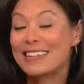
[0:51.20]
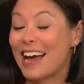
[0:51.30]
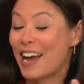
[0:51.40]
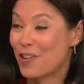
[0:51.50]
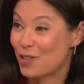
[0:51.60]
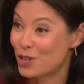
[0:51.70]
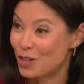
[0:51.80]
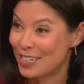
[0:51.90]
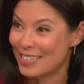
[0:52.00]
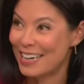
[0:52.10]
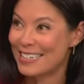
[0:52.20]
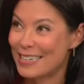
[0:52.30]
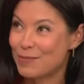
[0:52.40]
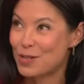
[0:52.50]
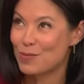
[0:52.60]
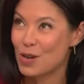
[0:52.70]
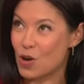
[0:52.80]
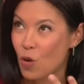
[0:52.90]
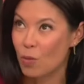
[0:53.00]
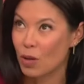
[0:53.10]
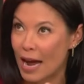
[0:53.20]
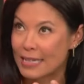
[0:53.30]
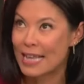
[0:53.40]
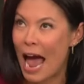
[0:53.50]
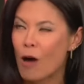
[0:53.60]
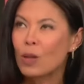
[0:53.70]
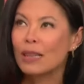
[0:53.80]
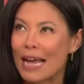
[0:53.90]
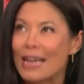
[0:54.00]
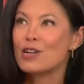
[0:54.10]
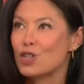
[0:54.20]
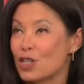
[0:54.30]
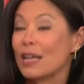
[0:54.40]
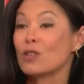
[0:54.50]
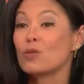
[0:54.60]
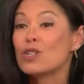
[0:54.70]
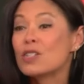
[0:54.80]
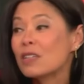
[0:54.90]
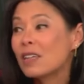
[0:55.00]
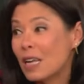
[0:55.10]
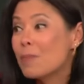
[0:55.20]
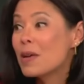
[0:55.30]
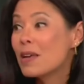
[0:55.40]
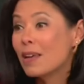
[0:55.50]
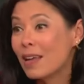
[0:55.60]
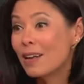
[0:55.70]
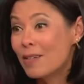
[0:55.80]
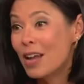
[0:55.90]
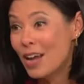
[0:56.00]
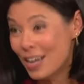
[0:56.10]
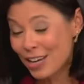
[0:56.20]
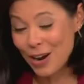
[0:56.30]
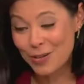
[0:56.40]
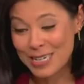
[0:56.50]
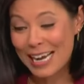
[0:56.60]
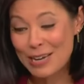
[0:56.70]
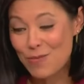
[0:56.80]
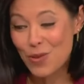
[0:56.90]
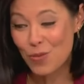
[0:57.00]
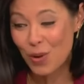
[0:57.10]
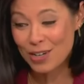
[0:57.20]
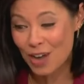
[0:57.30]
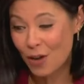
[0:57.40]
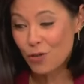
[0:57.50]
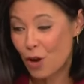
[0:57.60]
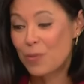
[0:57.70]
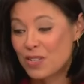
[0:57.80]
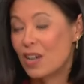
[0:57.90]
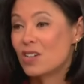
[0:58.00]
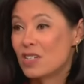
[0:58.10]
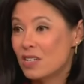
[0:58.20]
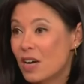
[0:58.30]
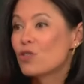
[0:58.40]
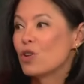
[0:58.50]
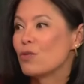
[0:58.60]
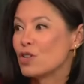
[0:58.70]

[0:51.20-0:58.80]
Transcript: as I understood it today, seems to be to normalize outlandish things, which is keeping in, tandem with what Donald Trump has done to this country,